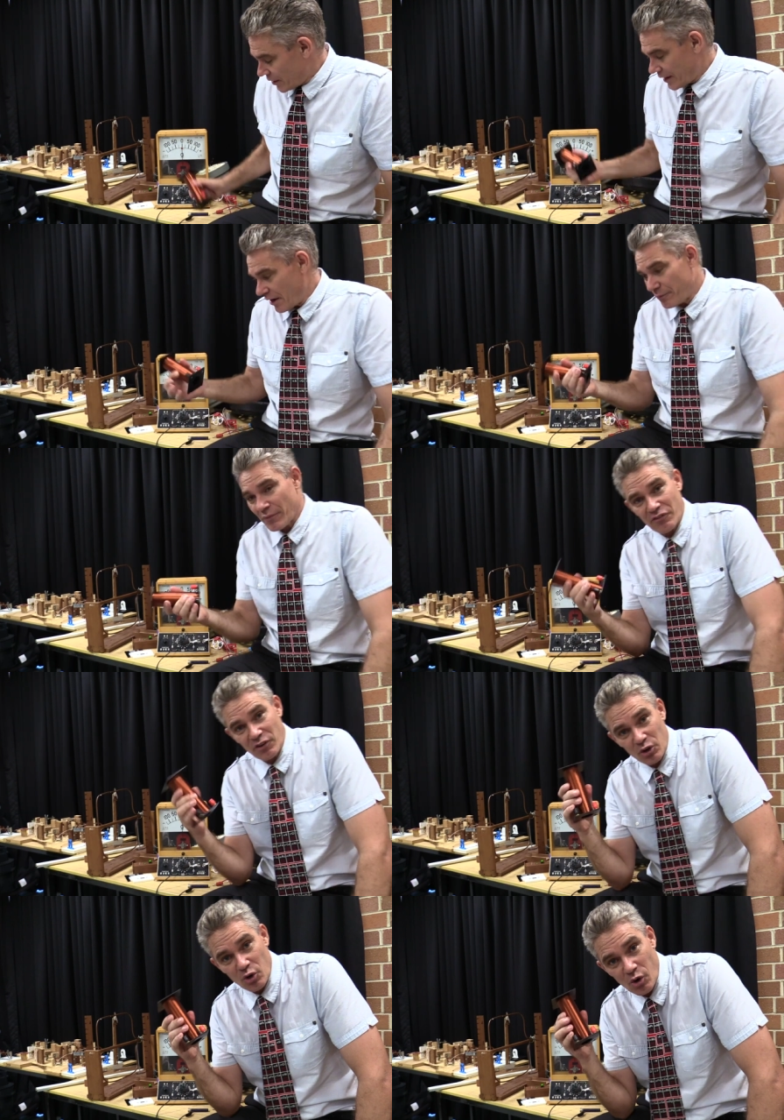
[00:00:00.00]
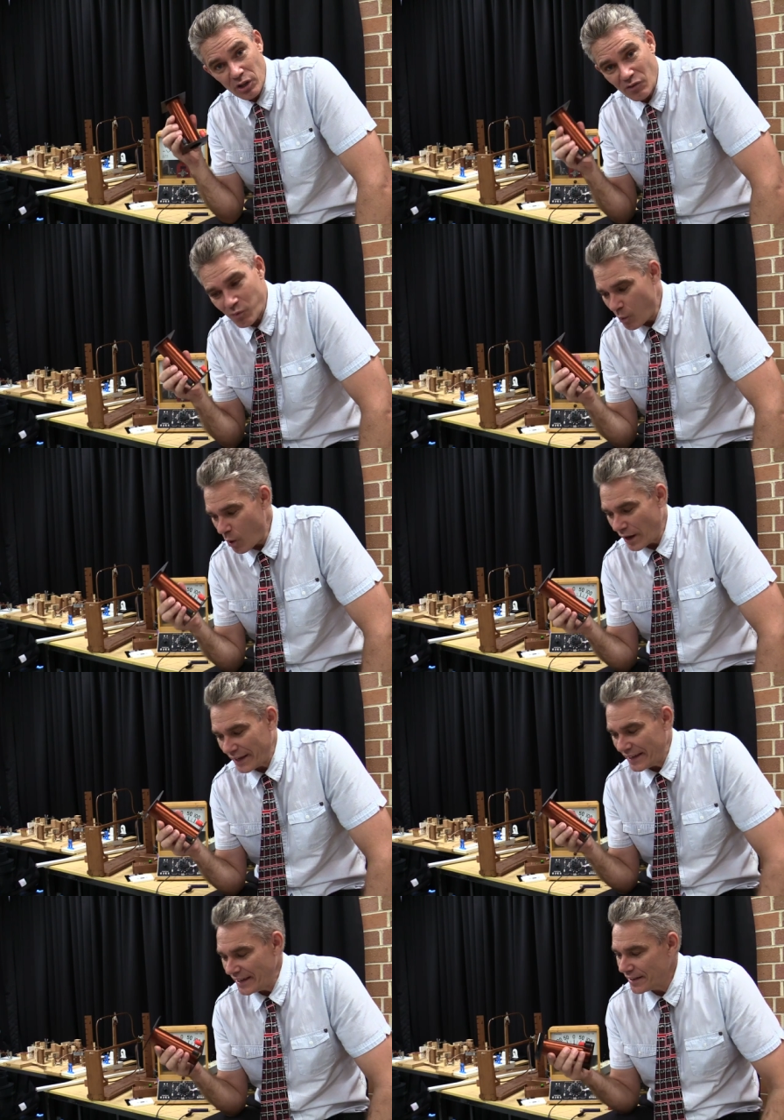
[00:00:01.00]
Now, I've got a coil of
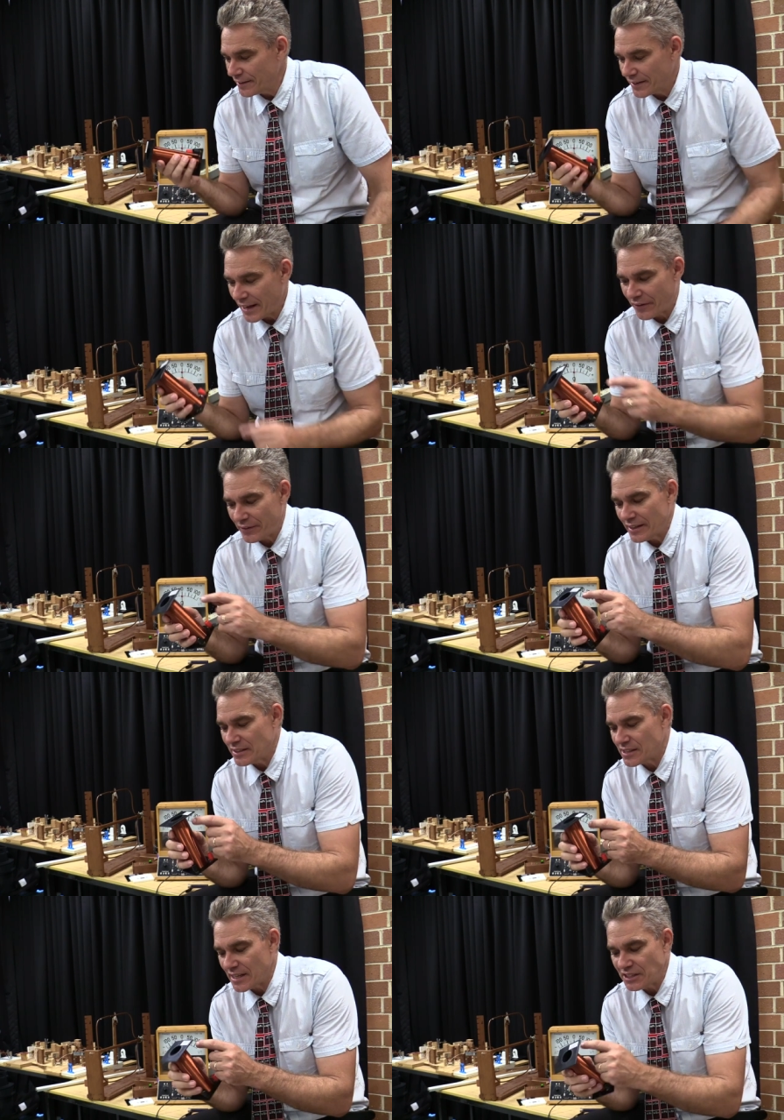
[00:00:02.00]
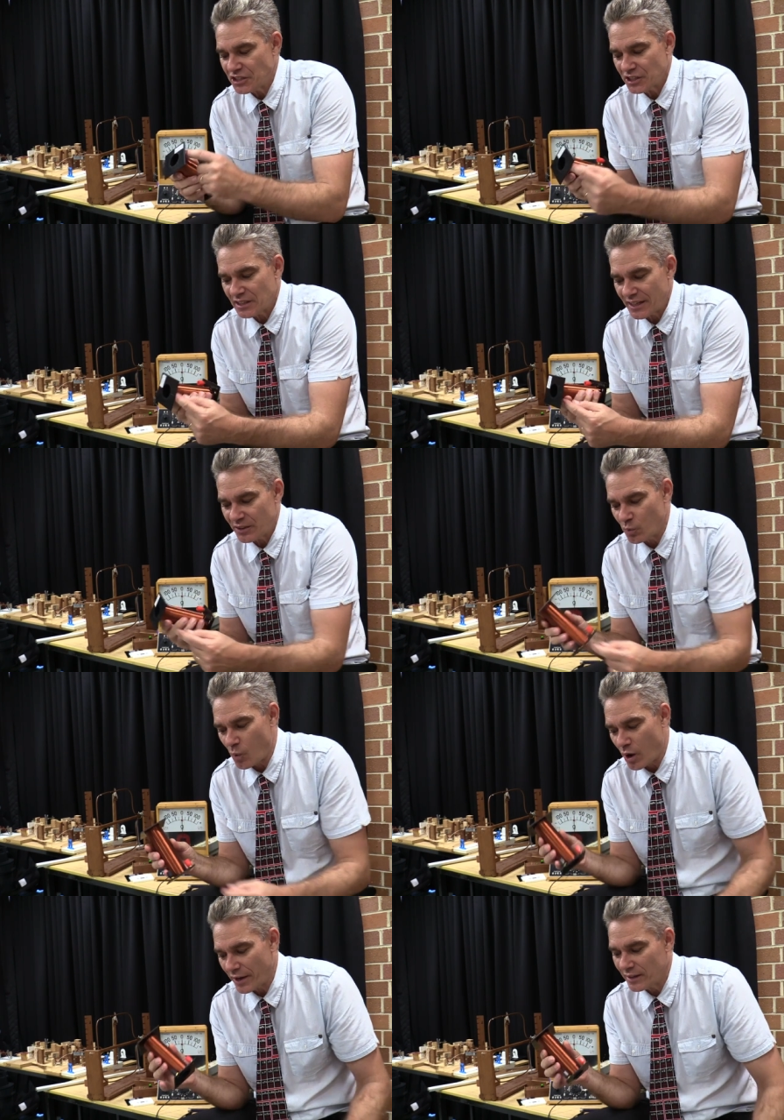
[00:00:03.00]
wire here. Now, it's insulated
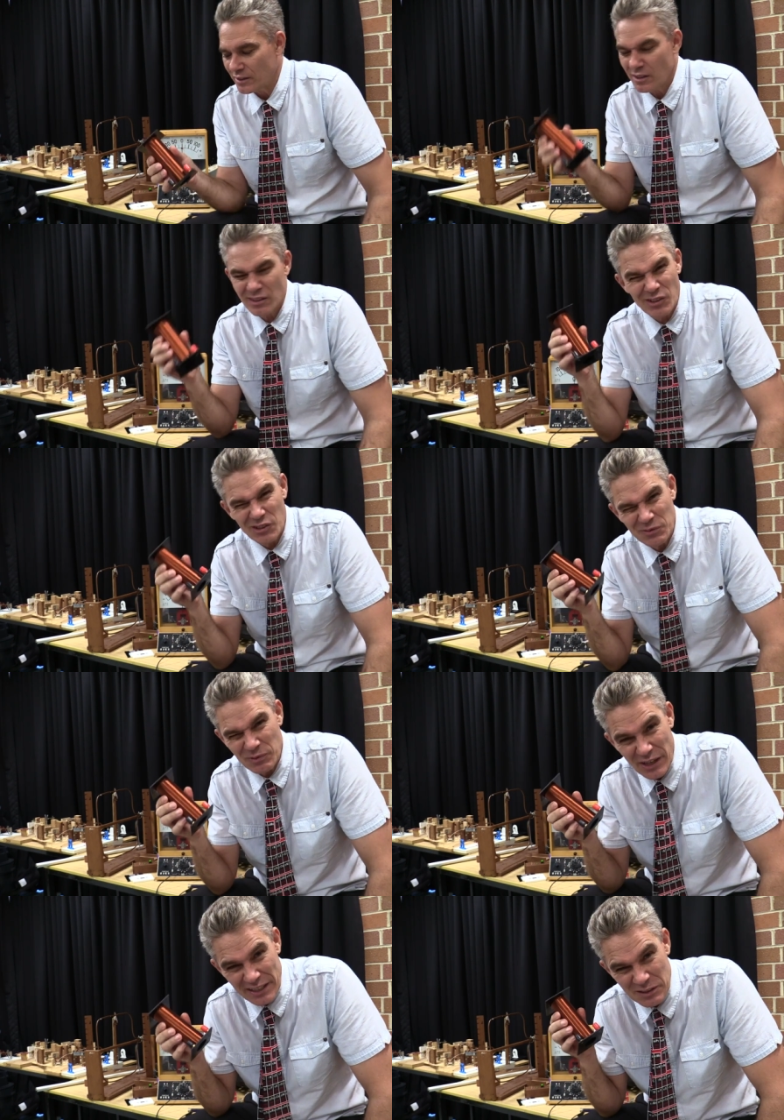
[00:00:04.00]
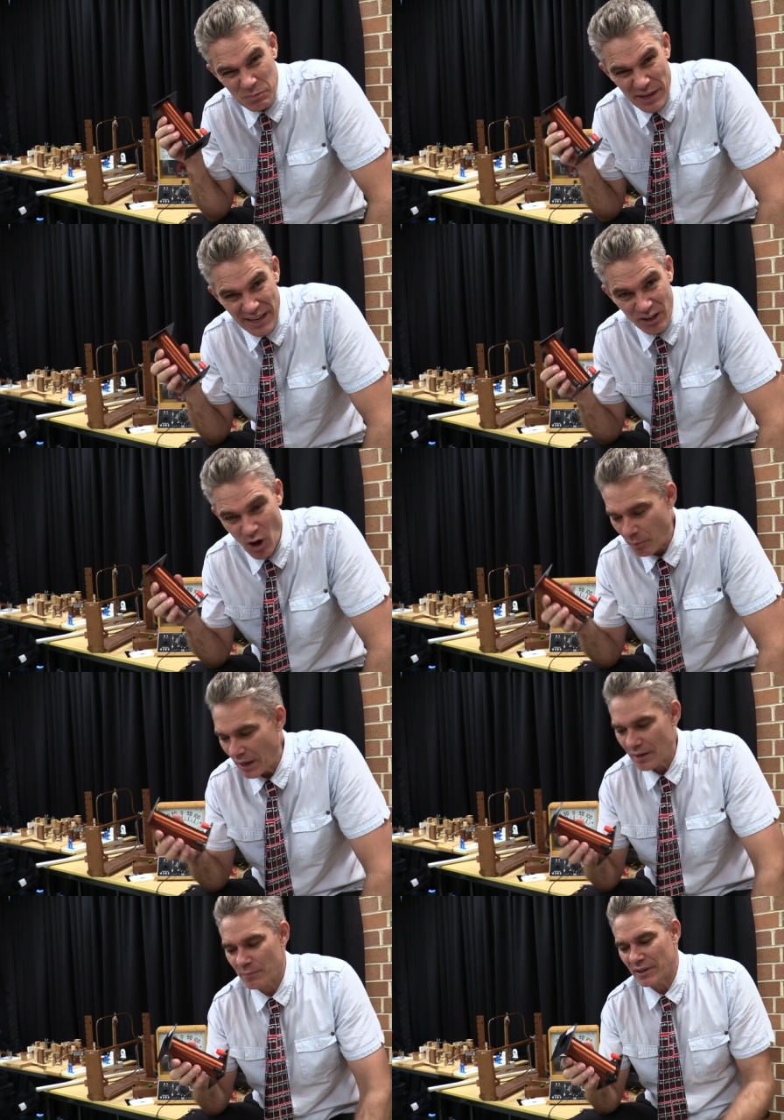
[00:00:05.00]
wire. It looks like it's bare
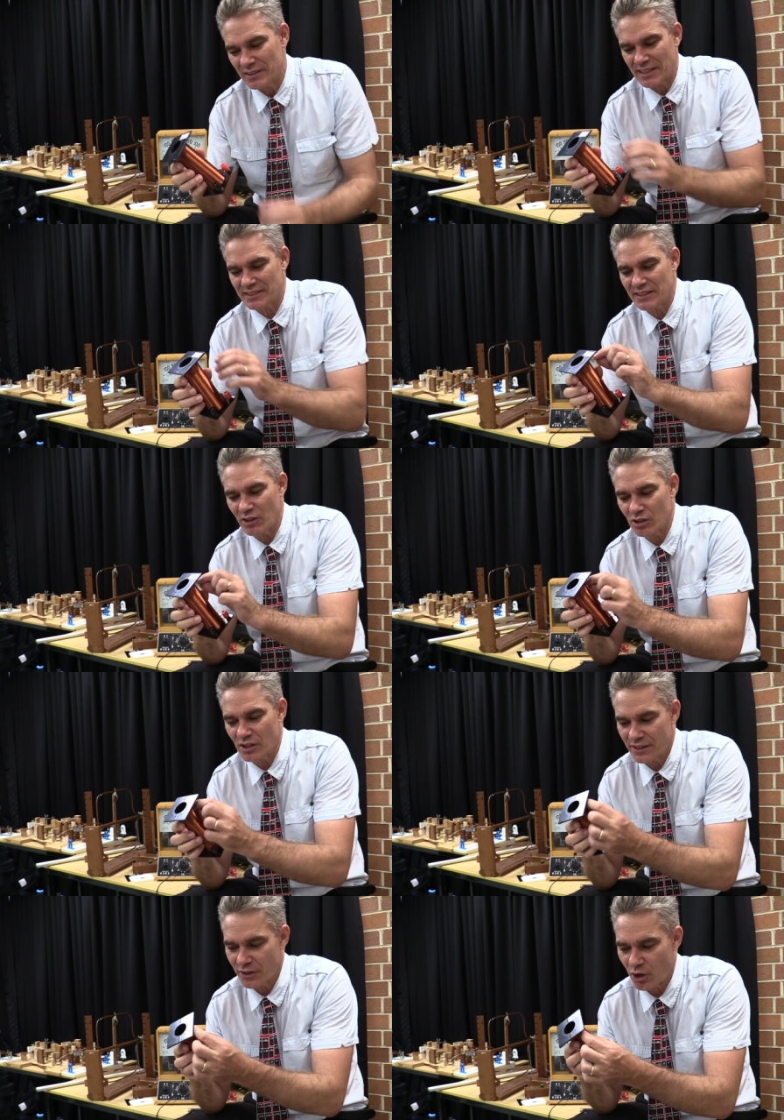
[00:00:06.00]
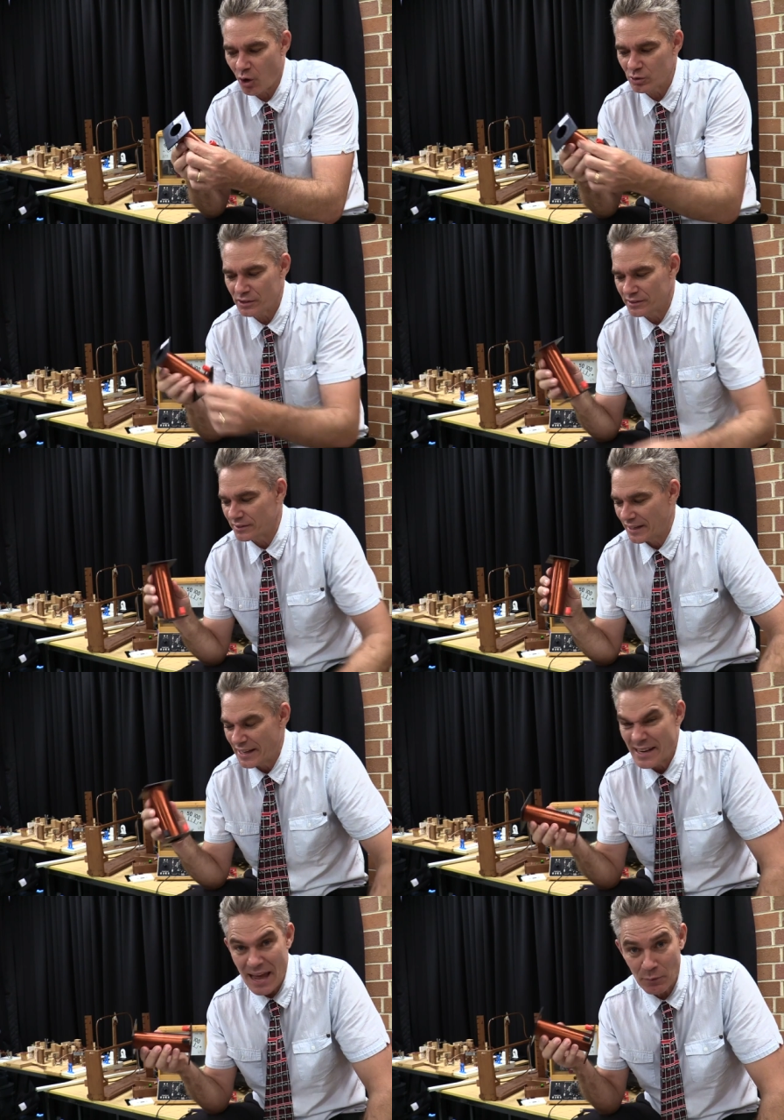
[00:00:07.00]
copper, but it's actually got like a golden
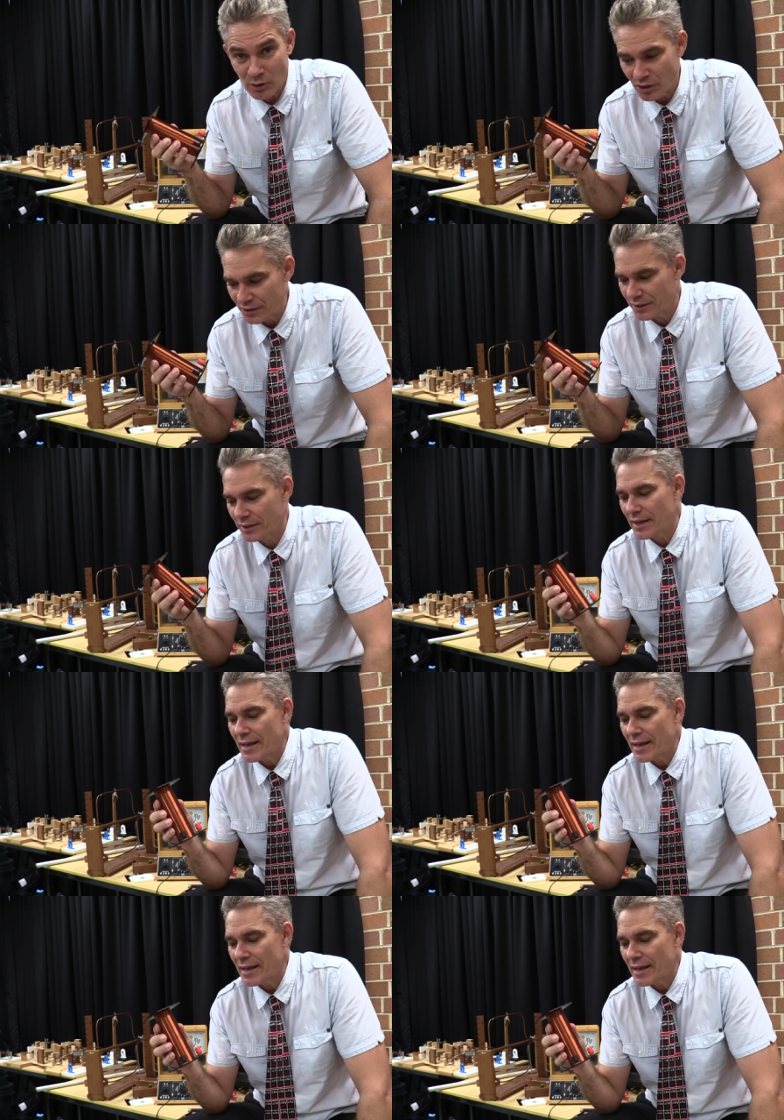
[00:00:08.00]
enamel on it.